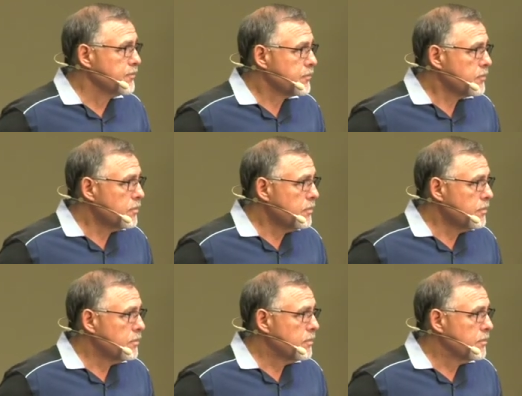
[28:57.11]

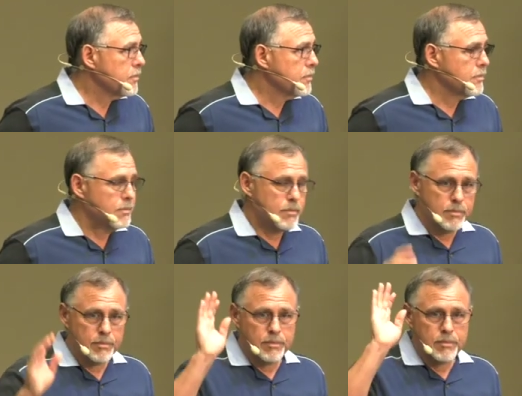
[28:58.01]

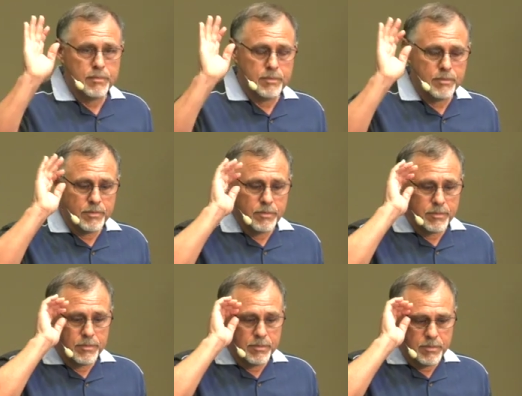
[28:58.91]

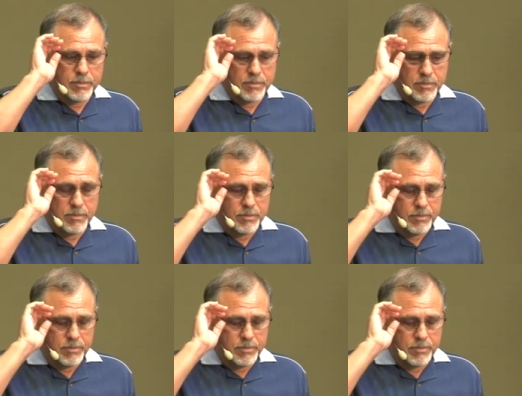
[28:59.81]
(no one is talking)